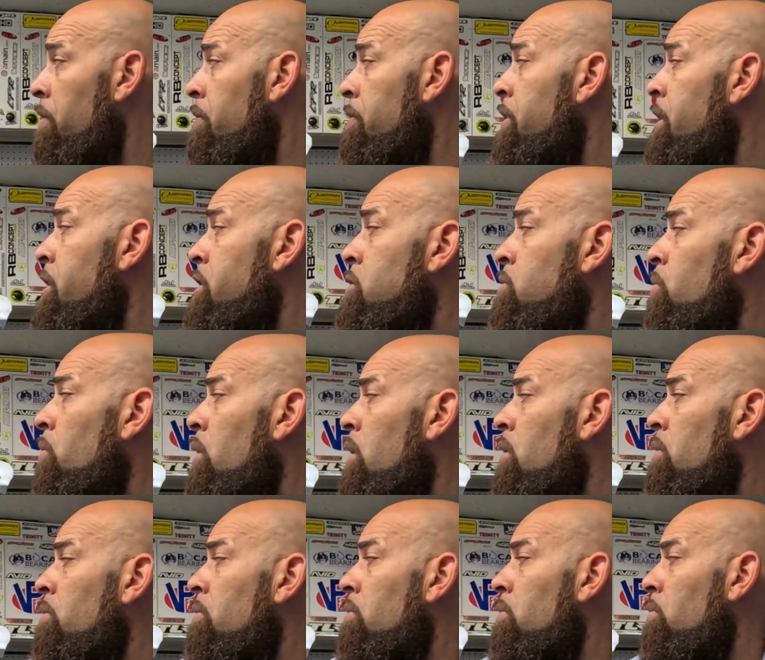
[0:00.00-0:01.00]
this
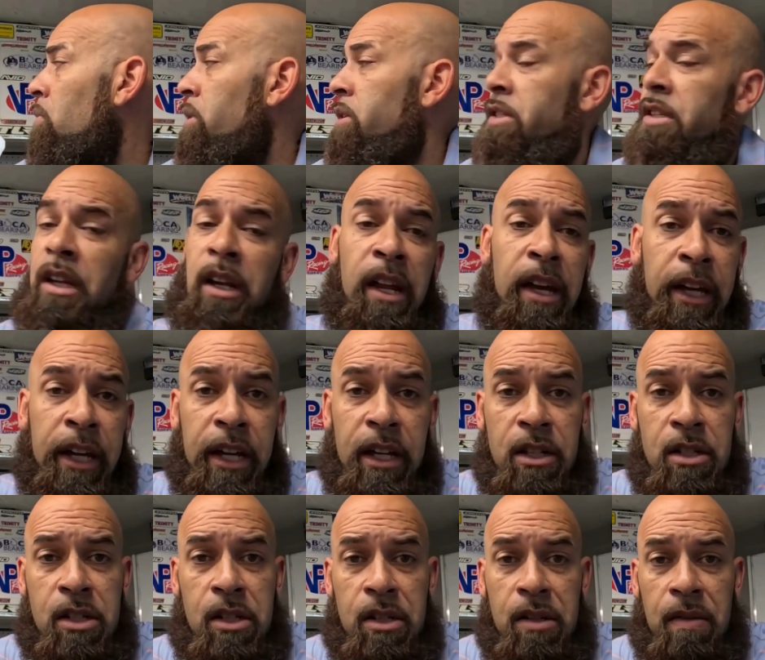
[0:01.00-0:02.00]
one was the
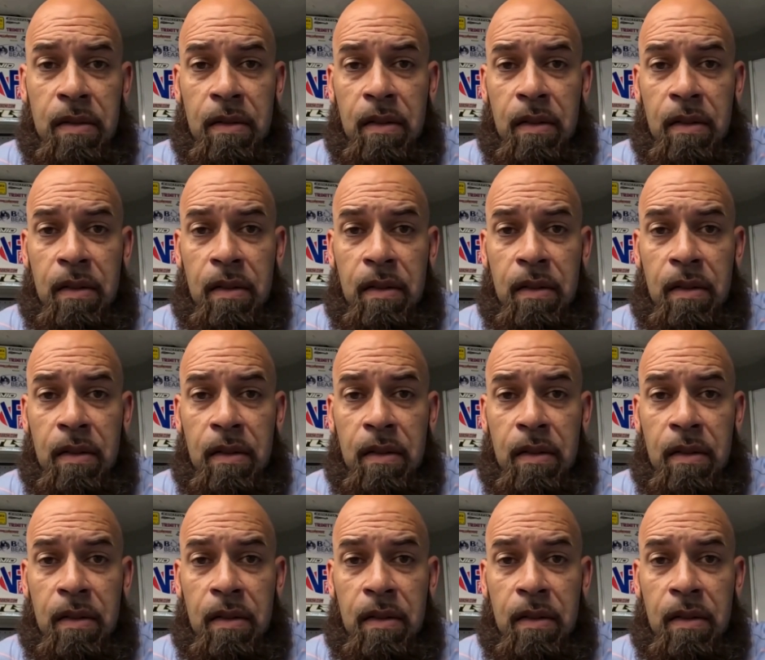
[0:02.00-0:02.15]
linkage.